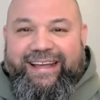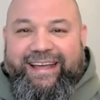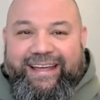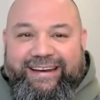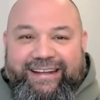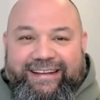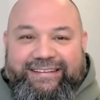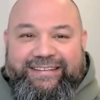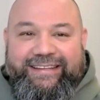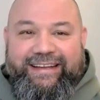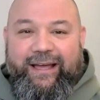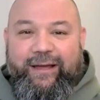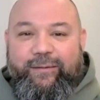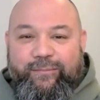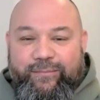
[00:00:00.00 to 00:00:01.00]
And next
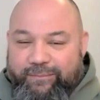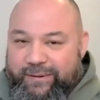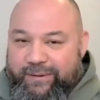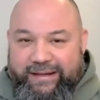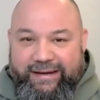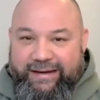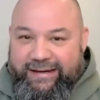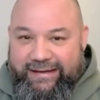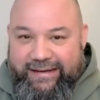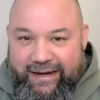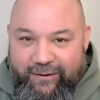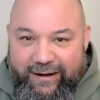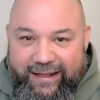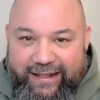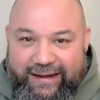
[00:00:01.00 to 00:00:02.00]
thing I'm being
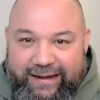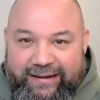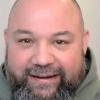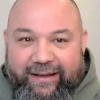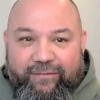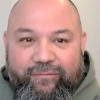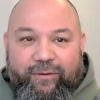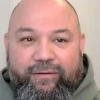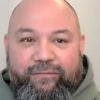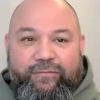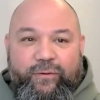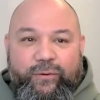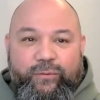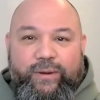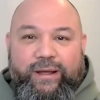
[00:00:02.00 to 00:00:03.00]
interrogated of what
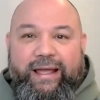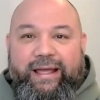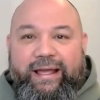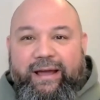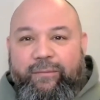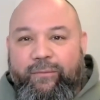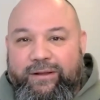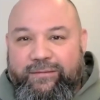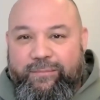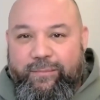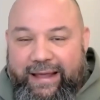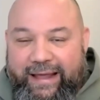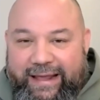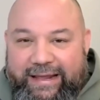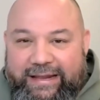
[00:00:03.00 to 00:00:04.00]
food we ate, what's
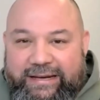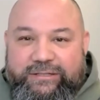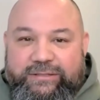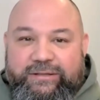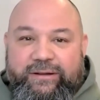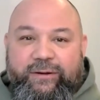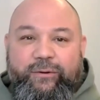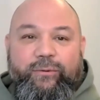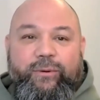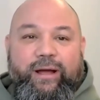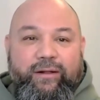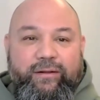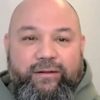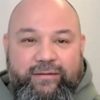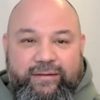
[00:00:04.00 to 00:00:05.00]
my age, who
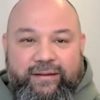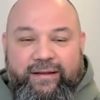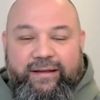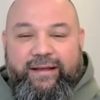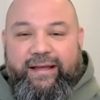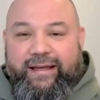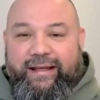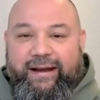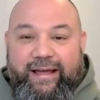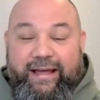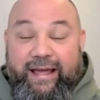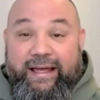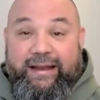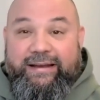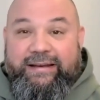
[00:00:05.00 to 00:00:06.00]
else. And
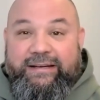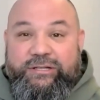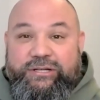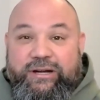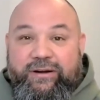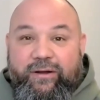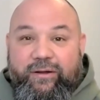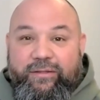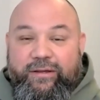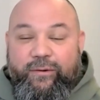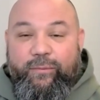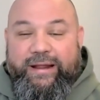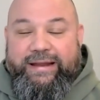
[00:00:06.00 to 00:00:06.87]
I had to share all the